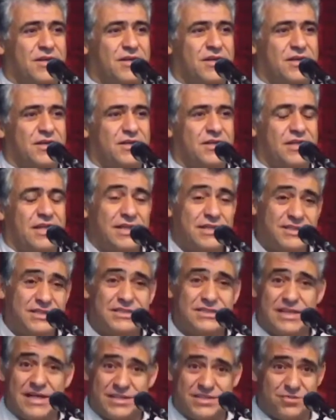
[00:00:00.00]
That's,
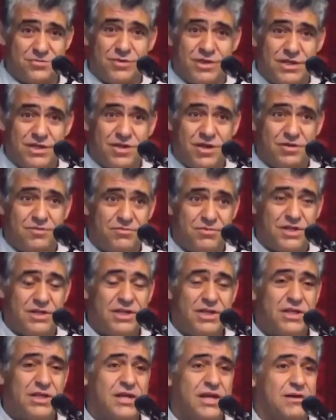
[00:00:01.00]
that's when I'm
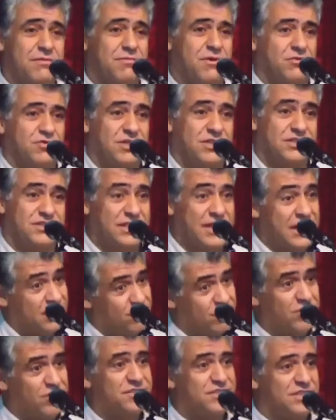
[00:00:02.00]
thinking about this. That was
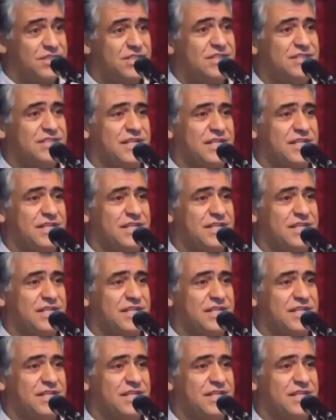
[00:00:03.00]
the reason.